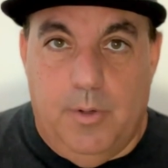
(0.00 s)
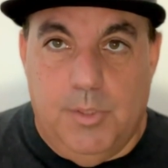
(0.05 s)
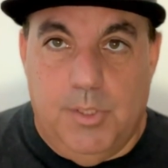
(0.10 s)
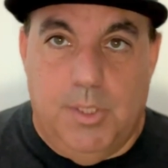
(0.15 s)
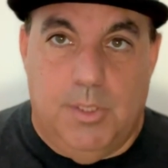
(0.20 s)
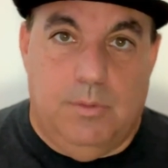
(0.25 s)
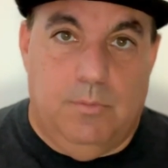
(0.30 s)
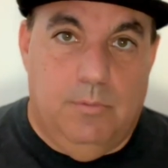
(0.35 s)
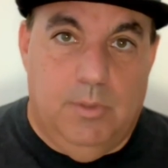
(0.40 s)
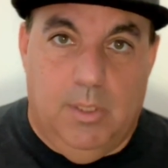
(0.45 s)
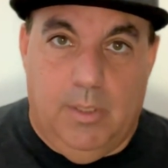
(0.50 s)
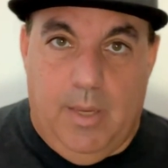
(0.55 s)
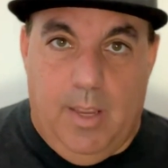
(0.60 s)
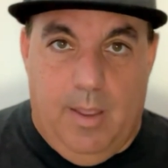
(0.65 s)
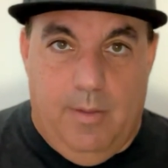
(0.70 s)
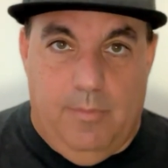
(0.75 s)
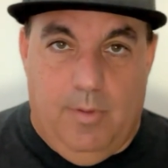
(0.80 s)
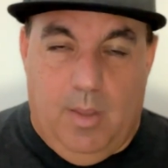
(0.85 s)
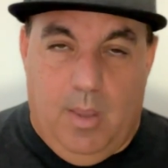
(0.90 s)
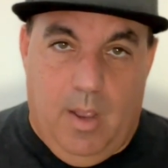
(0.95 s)
just really
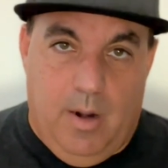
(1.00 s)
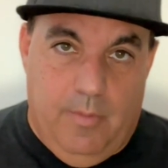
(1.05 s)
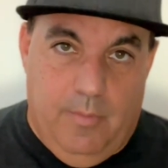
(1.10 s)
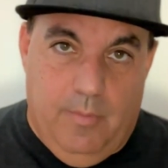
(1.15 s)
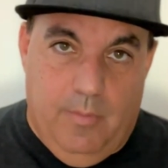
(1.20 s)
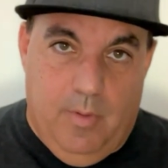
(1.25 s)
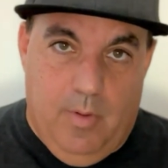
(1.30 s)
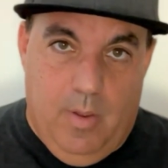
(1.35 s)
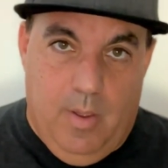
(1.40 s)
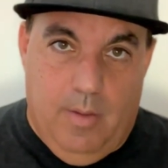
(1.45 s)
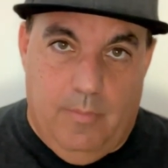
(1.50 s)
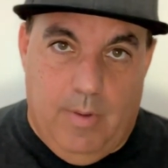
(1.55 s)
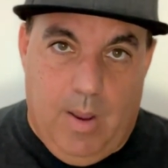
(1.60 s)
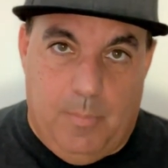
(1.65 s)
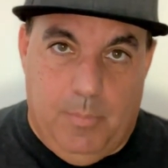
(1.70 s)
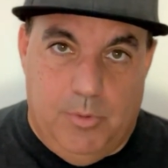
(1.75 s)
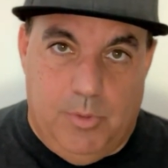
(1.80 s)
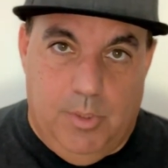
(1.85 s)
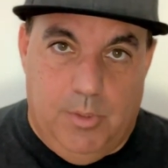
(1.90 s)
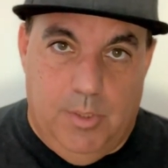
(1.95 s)
have a lot of
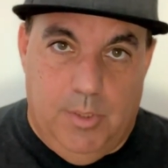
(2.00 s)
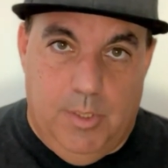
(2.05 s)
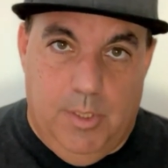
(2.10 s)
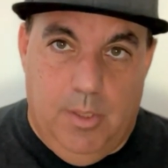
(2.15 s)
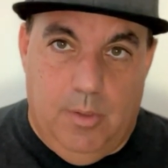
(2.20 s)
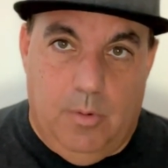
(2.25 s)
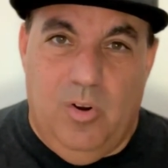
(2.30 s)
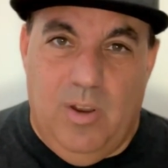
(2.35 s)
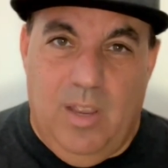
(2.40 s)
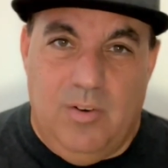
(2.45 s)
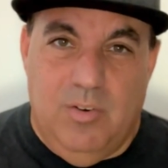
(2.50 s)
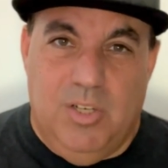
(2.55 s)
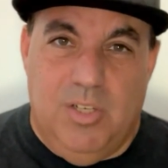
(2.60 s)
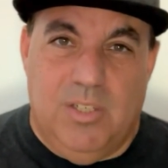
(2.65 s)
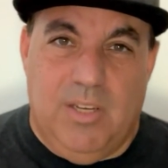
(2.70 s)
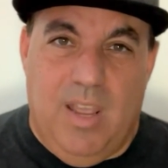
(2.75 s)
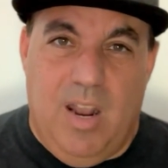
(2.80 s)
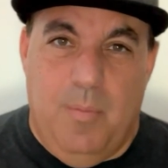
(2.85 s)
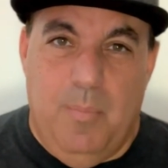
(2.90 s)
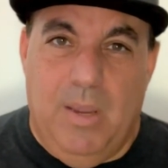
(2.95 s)
opportunity to do. It
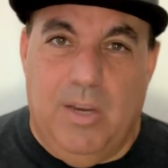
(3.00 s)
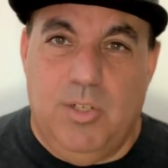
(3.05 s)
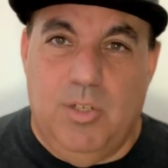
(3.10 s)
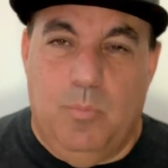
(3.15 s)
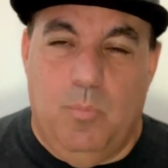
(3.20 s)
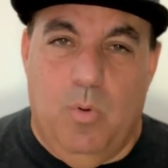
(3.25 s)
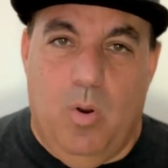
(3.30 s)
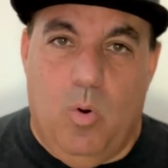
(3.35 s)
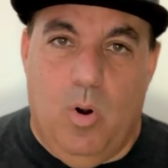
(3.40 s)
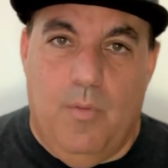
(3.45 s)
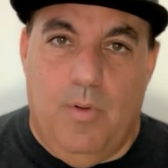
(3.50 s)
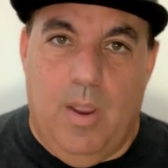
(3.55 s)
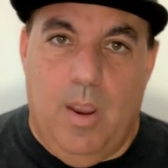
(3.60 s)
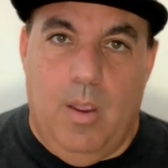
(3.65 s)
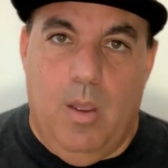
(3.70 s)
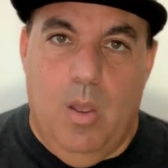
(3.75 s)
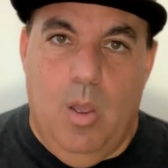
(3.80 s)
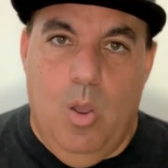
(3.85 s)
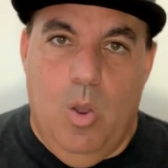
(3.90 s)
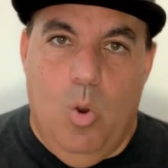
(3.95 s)
just kind of makes you more of a
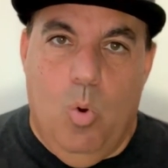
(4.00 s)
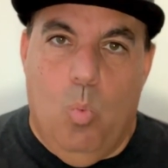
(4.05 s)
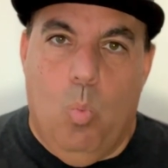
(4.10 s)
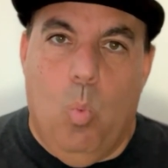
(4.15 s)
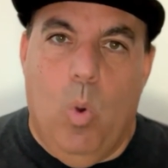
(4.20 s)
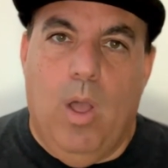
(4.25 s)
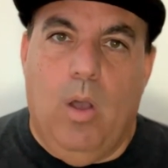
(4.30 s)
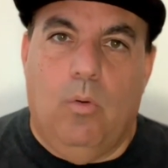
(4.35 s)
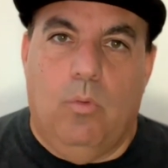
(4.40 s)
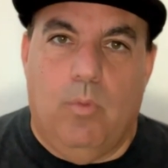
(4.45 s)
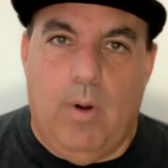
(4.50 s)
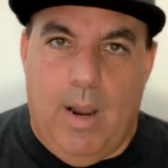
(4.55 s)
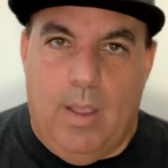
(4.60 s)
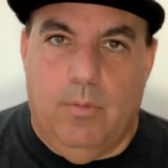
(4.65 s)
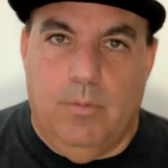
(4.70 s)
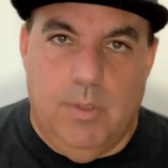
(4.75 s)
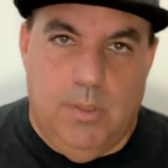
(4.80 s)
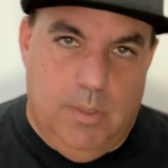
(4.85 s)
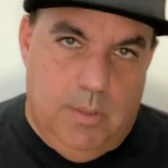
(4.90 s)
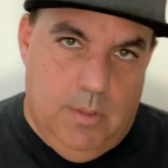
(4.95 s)

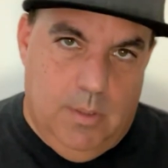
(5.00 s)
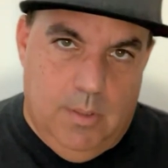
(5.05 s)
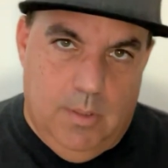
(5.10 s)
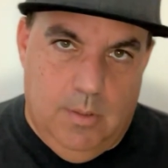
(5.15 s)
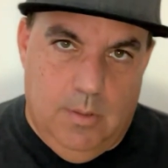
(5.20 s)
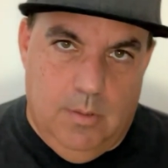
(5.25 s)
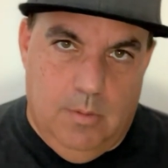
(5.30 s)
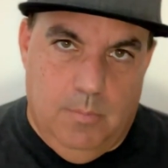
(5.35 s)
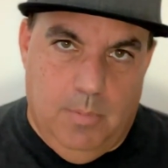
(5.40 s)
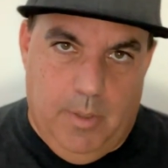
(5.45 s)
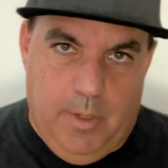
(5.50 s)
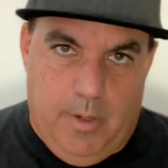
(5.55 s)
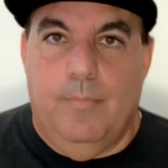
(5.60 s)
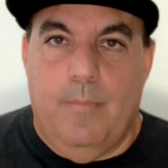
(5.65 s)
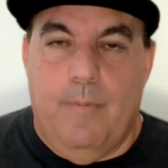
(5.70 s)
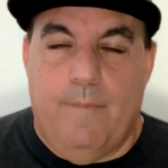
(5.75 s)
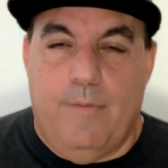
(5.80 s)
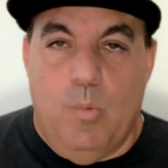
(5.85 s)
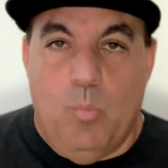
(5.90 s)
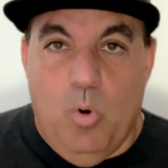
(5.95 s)
well-rounded player.
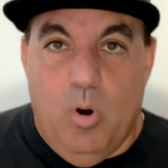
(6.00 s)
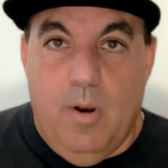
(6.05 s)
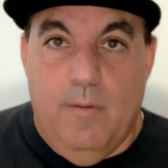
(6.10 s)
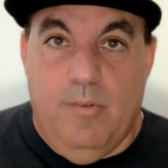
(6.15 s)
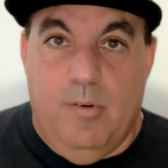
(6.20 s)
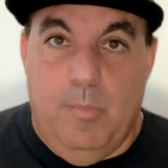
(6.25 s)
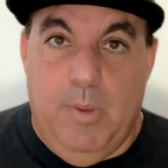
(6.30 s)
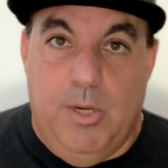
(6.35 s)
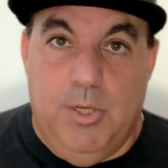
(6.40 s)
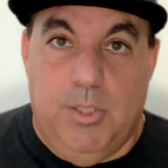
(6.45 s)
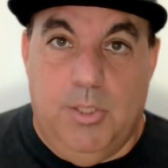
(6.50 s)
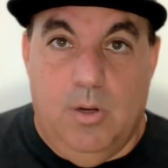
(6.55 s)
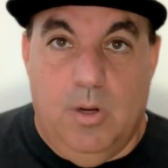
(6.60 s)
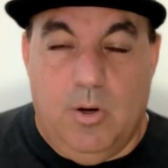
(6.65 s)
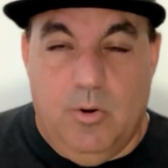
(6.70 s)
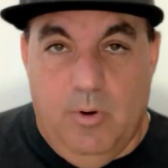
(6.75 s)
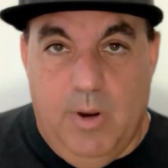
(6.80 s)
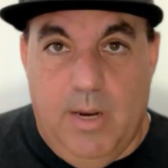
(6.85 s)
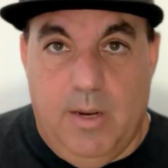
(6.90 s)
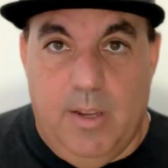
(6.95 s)
For more information on
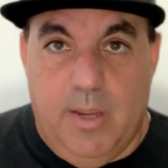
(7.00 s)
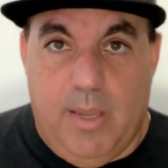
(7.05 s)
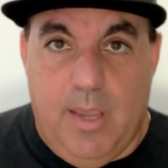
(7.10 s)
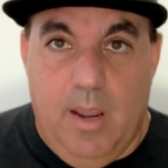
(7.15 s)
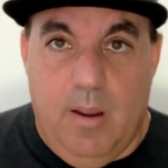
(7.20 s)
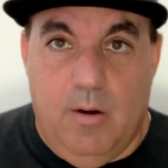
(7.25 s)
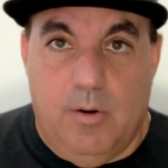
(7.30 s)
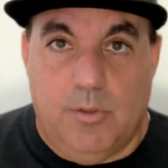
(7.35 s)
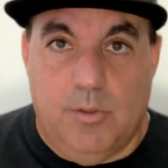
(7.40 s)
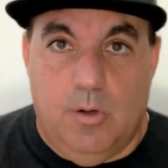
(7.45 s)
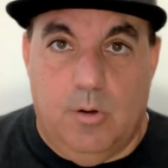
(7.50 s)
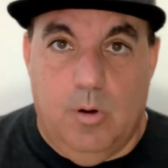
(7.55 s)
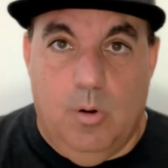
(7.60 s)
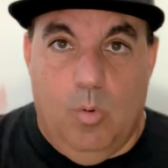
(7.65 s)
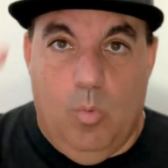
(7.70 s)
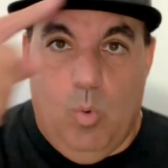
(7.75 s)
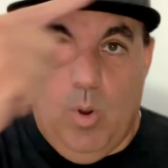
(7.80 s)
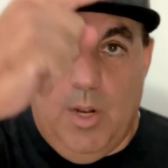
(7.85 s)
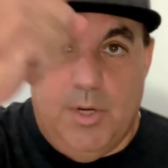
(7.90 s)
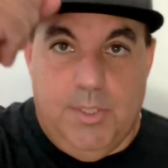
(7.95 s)
creating a character,
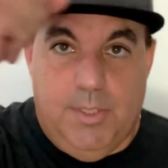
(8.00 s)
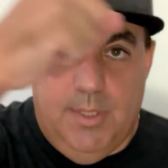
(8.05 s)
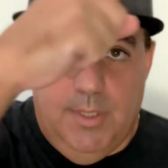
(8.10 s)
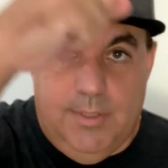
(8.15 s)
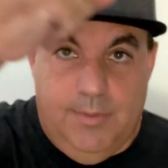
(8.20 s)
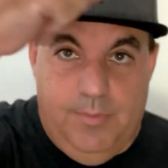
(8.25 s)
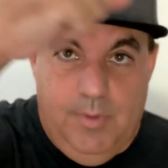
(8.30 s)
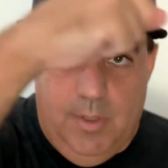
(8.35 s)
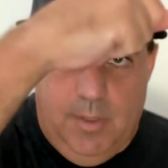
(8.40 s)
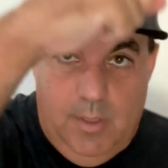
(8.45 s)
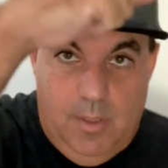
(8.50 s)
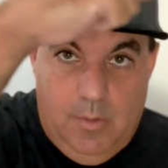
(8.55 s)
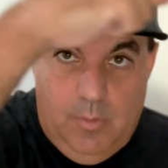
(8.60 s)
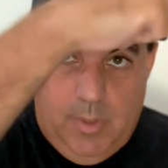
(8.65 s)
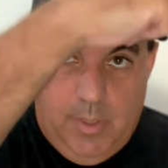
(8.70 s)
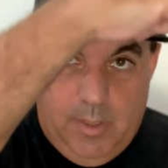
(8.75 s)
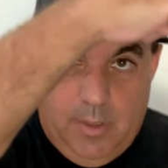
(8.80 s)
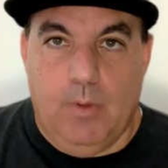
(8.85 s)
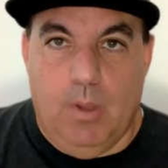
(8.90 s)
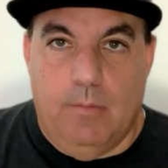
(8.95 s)
watch this video
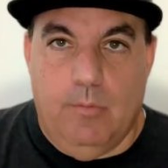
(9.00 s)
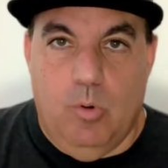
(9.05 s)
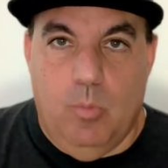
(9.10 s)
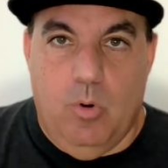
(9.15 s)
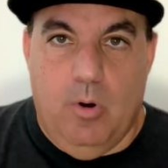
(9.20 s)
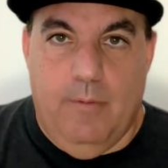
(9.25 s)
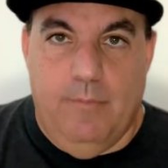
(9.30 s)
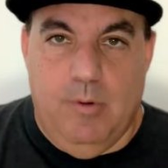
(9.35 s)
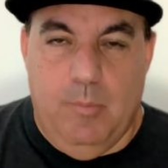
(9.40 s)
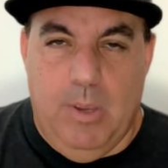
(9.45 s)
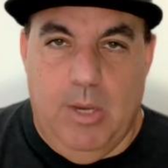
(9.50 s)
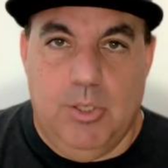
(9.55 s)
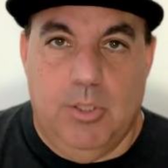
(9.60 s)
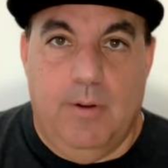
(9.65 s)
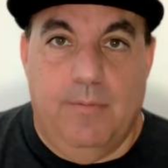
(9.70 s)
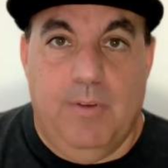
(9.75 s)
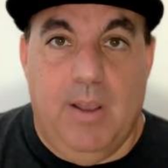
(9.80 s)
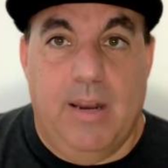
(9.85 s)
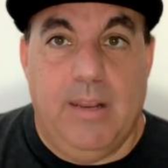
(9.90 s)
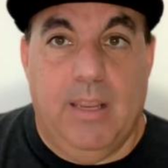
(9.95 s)
here. For more information
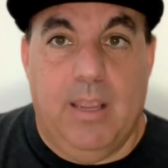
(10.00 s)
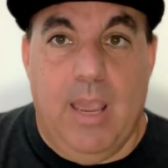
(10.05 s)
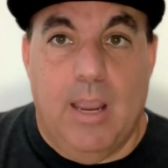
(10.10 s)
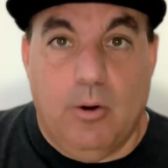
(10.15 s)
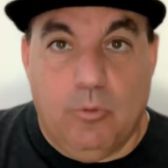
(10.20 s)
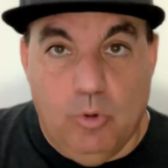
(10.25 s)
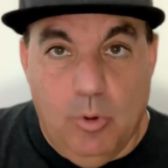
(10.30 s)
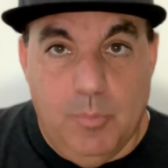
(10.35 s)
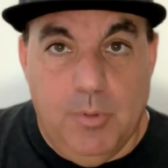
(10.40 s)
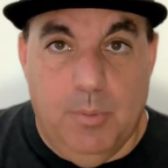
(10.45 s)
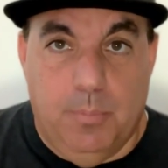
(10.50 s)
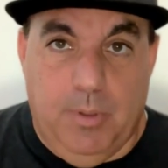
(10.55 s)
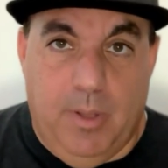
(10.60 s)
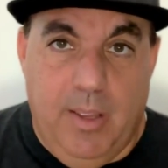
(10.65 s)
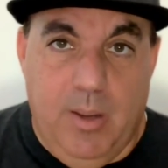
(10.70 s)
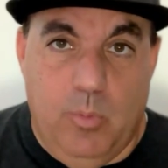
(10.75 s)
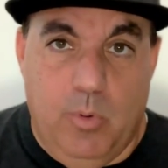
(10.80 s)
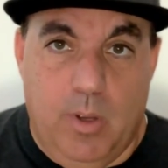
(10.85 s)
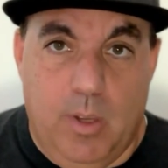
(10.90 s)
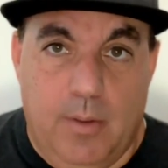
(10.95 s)
on finding a group to
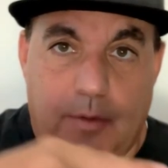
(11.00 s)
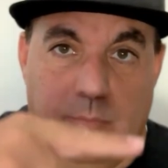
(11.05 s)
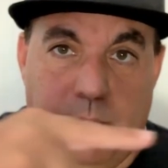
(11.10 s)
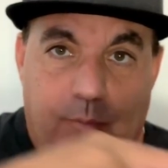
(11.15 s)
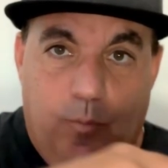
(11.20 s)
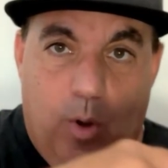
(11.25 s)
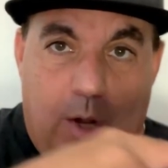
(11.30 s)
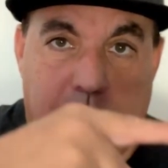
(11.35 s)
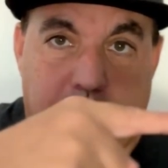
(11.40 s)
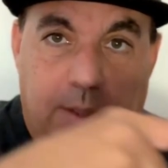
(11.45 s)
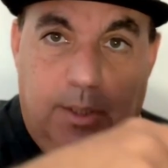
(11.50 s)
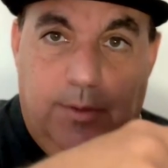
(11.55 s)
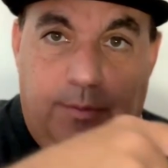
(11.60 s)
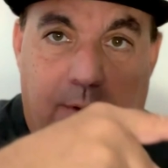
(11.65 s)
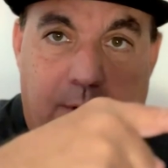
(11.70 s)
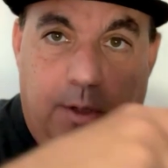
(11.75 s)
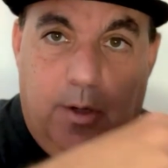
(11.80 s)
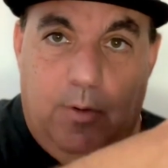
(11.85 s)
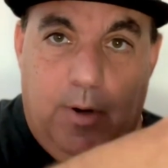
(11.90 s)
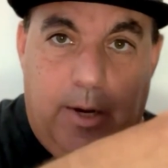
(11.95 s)
play with, watch this
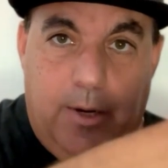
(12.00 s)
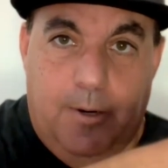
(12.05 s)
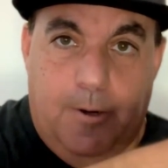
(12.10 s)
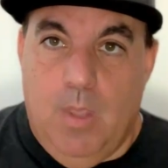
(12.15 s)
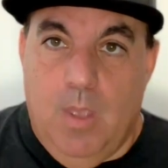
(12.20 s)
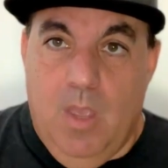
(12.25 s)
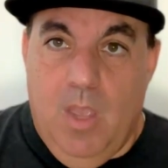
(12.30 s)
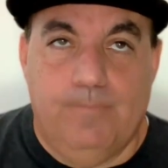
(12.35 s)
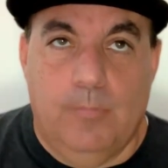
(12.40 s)
video right here.